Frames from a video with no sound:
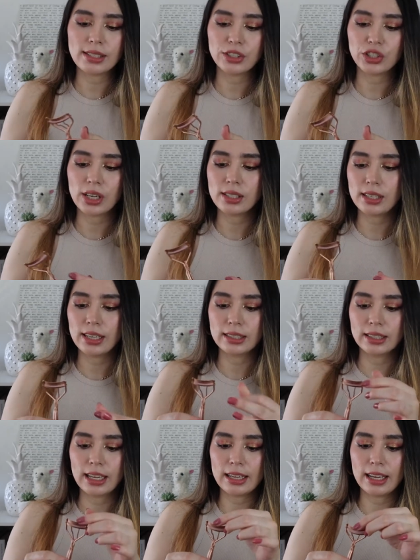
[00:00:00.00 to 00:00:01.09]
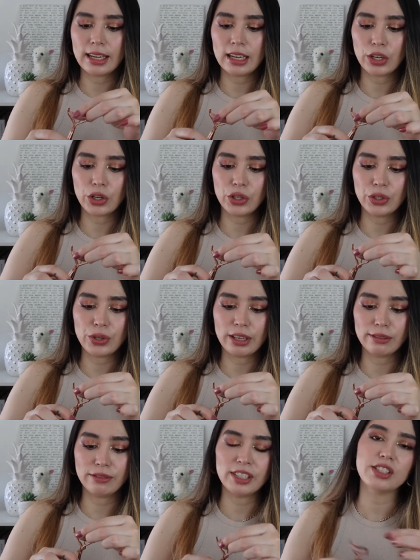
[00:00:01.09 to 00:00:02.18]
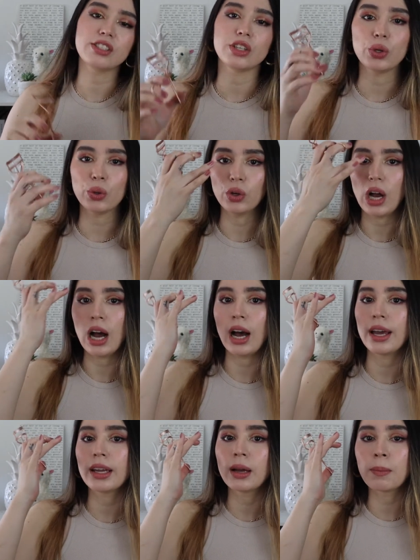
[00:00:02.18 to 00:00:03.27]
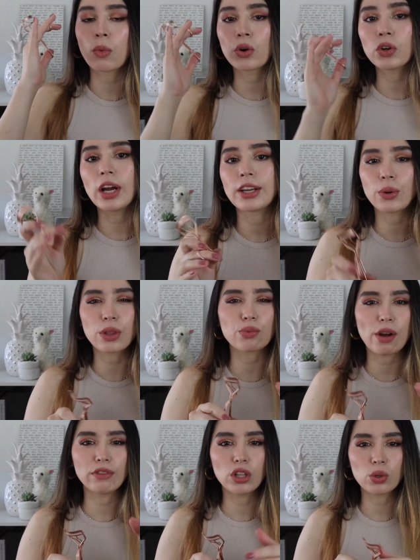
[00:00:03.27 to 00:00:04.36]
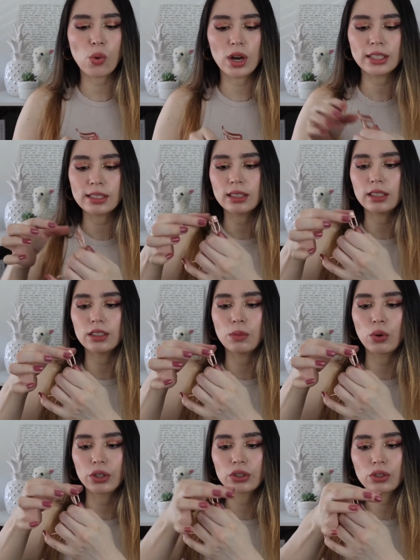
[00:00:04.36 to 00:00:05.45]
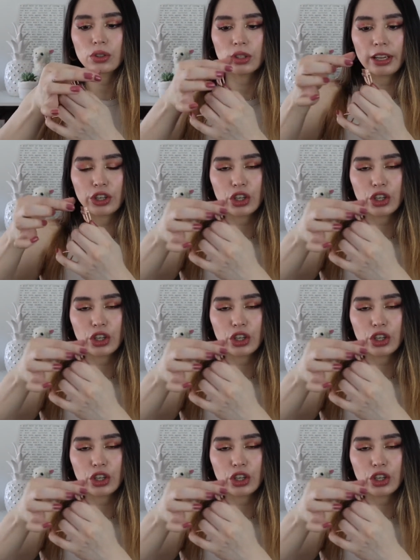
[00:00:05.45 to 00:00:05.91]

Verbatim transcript: suggest in getting a curler that fits your eye more. I know the Revlon one is a little more like